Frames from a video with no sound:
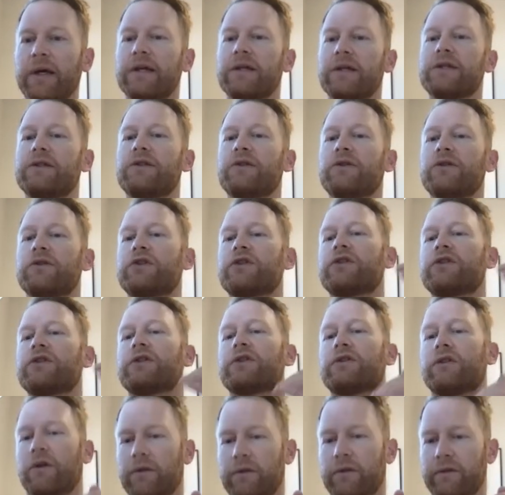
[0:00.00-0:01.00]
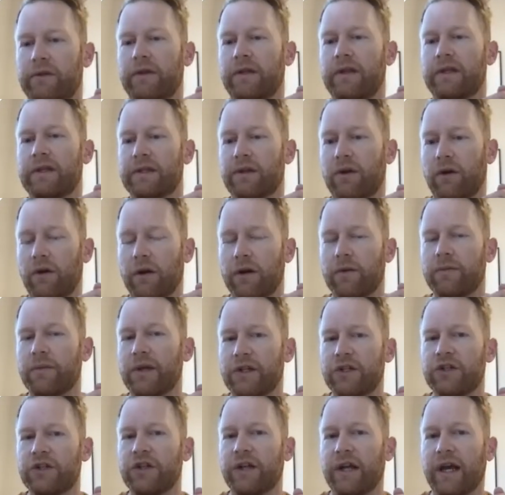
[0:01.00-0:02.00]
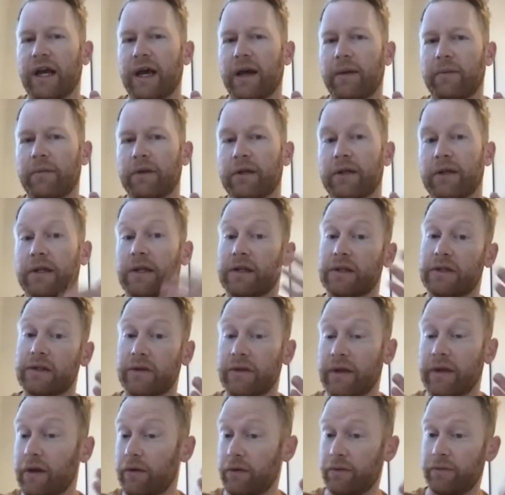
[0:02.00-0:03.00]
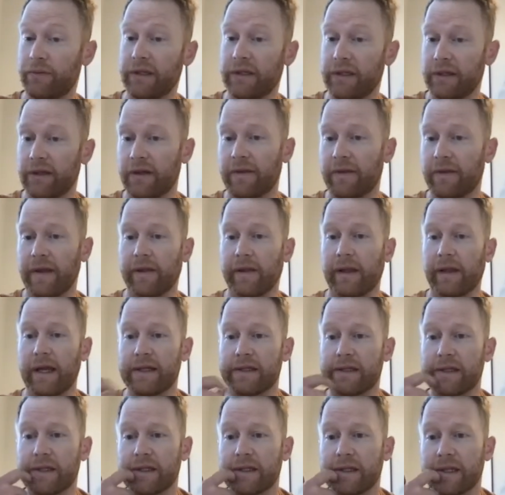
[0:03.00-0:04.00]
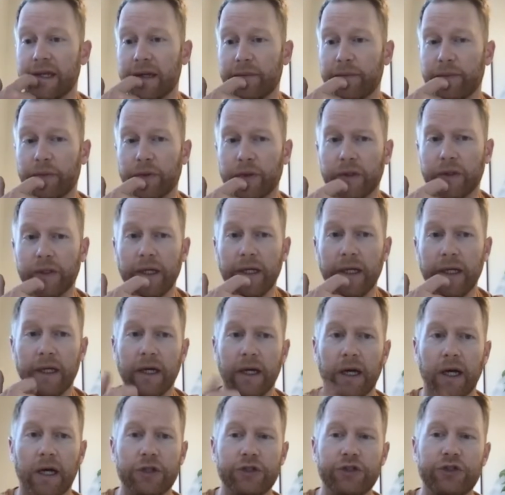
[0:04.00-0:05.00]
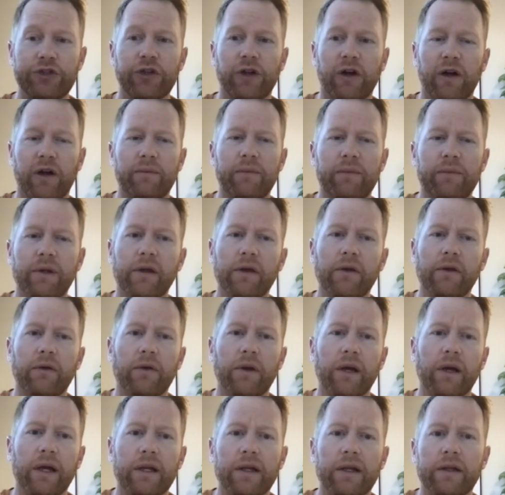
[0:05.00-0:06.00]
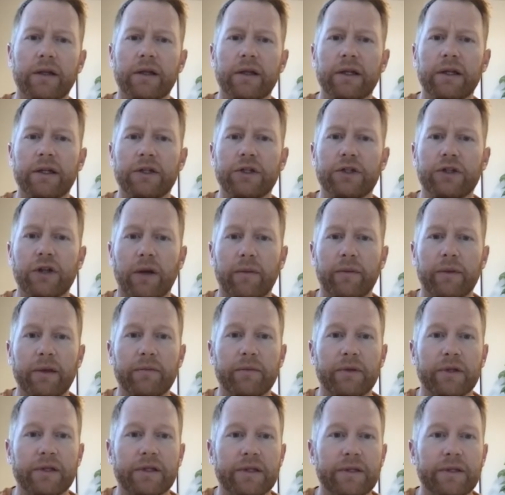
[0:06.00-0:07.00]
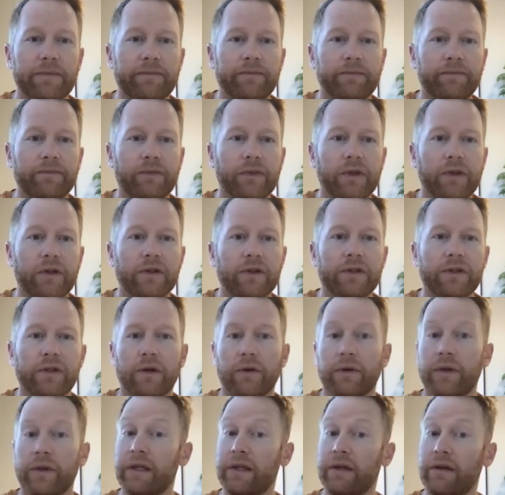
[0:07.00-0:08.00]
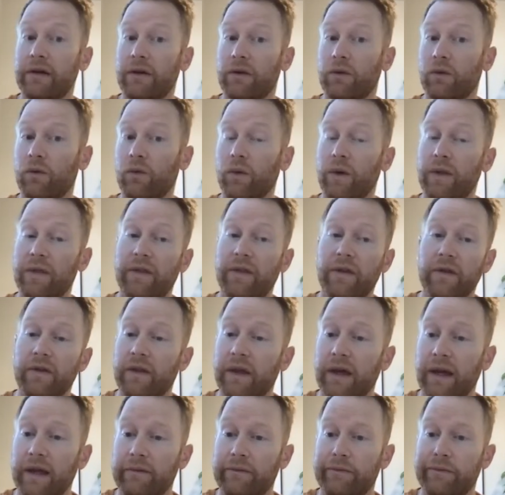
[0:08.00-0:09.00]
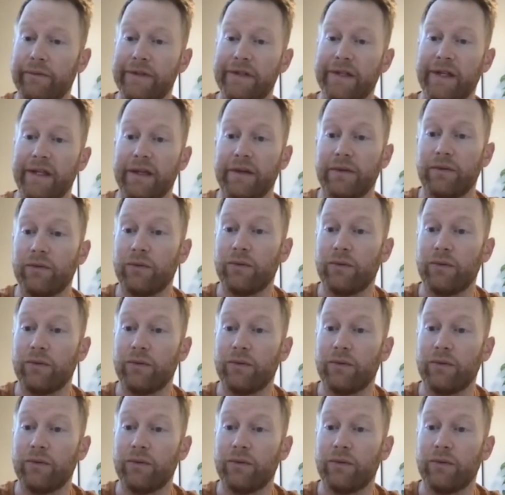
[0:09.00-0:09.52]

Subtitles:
to start this automation happening. And so that would be, in that last example, a job being created in JobNimbus. So here, one thing that, say, we